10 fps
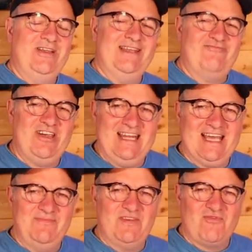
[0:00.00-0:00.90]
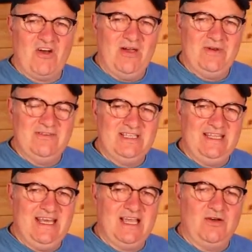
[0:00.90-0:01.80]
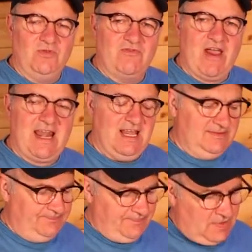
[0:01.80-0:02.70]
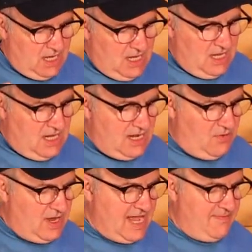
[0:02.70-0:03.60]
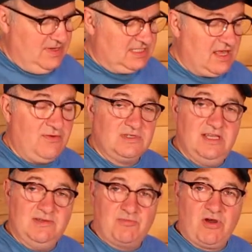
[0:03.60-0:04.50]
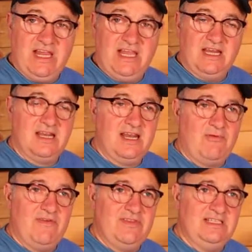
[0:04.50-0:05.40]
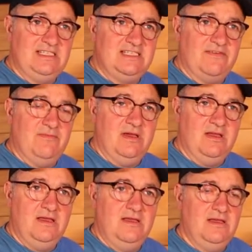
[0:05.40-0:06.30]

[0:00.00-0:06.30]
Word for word: we renamed the riot when it was in there called the Rattler. Now what happens is I thought it was breaking. Now whether this is different, but